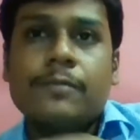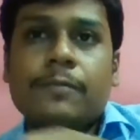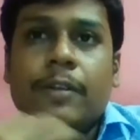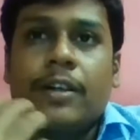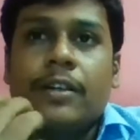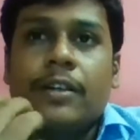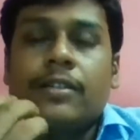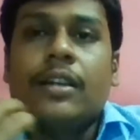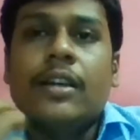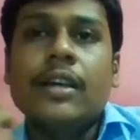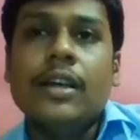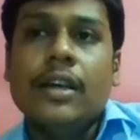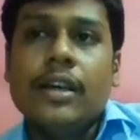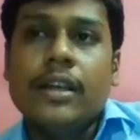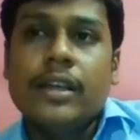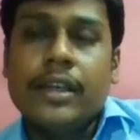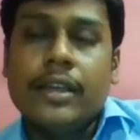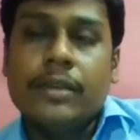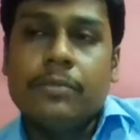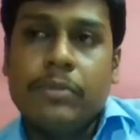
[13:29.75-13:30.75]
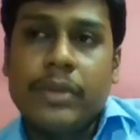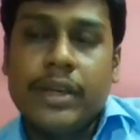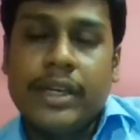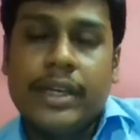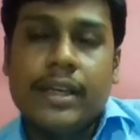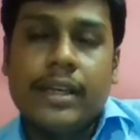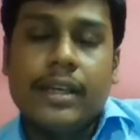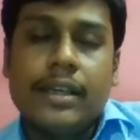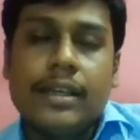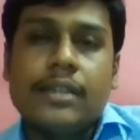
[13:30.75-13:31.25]
first in
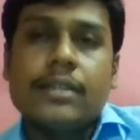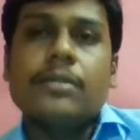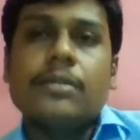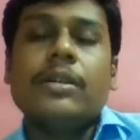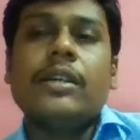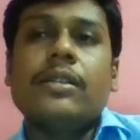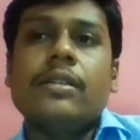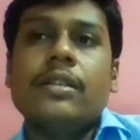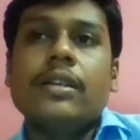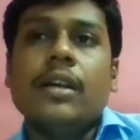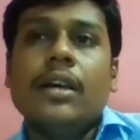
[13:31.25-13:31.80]
Middle East, in